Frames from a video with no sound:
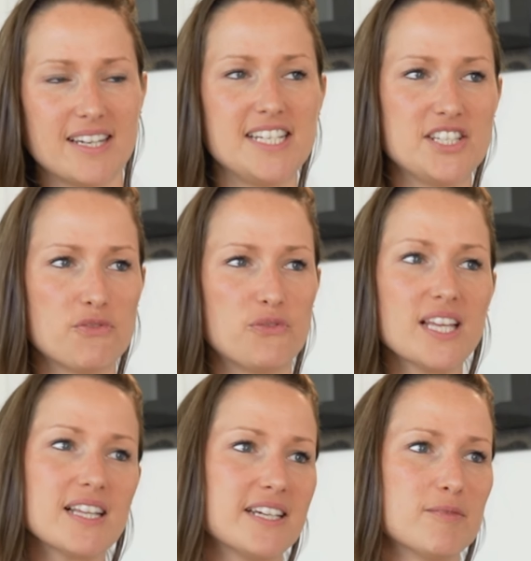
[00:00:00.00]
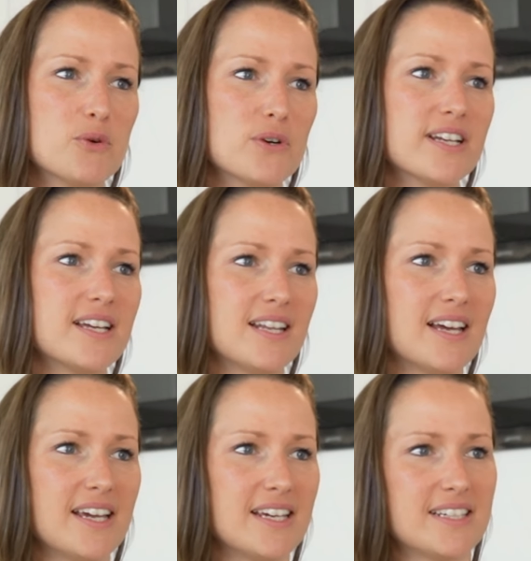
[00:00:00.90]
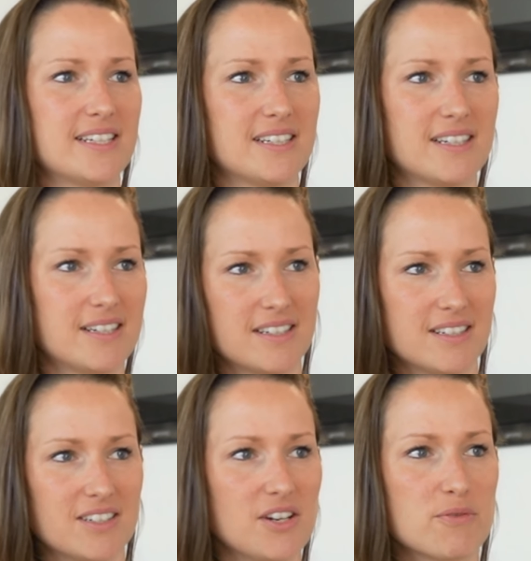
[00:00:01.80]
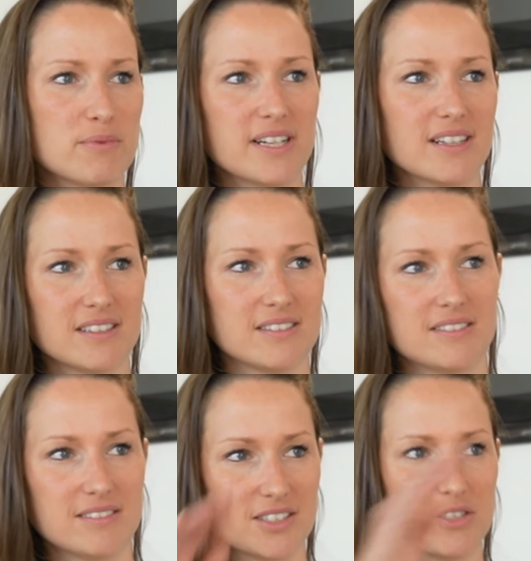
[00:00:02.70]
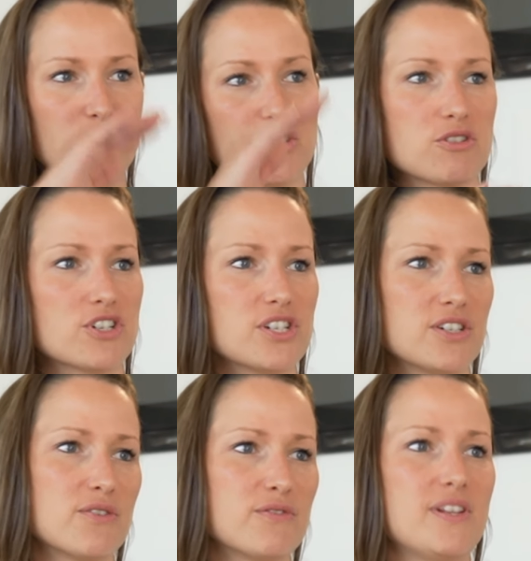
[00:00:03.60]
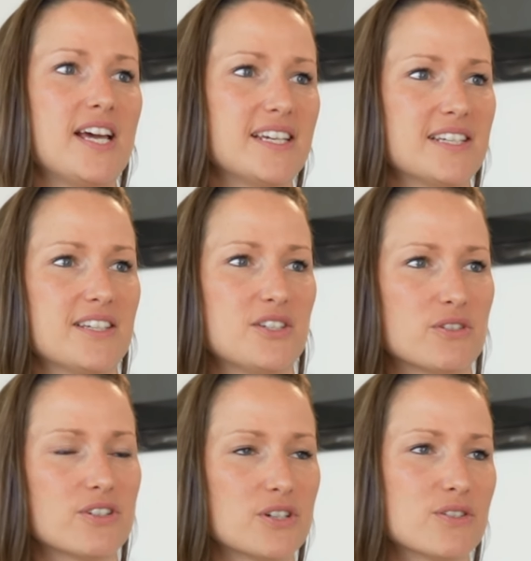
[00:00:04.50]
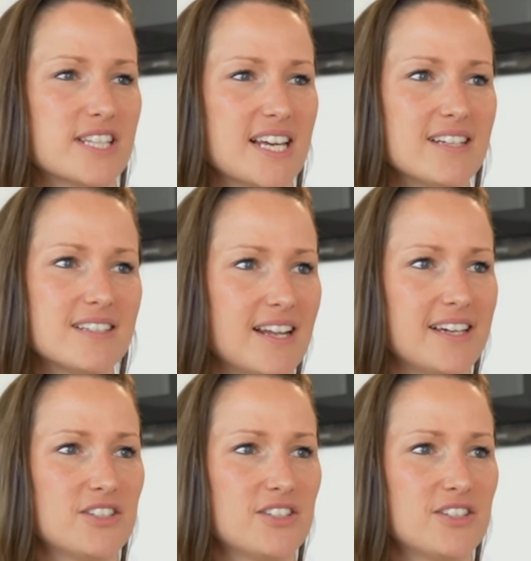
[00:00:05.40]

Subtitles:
and it's a feeling more than like a real construction of like your set, like the